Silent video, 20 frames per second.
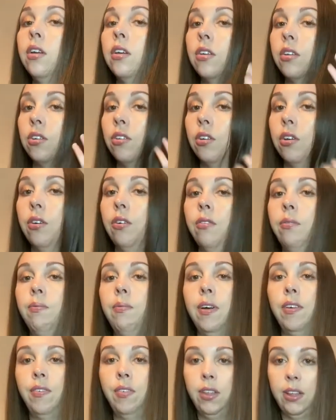So
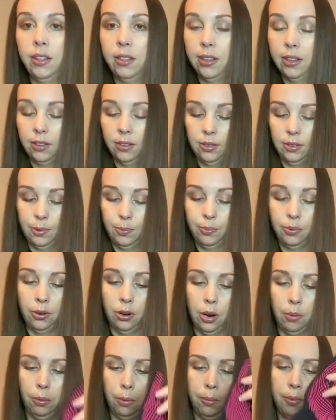I feel like that's
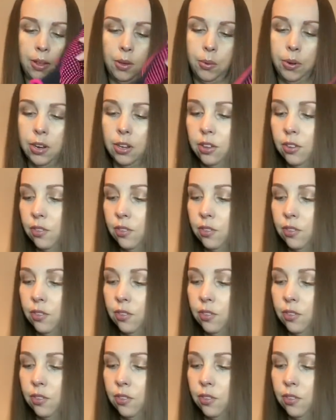probably what it's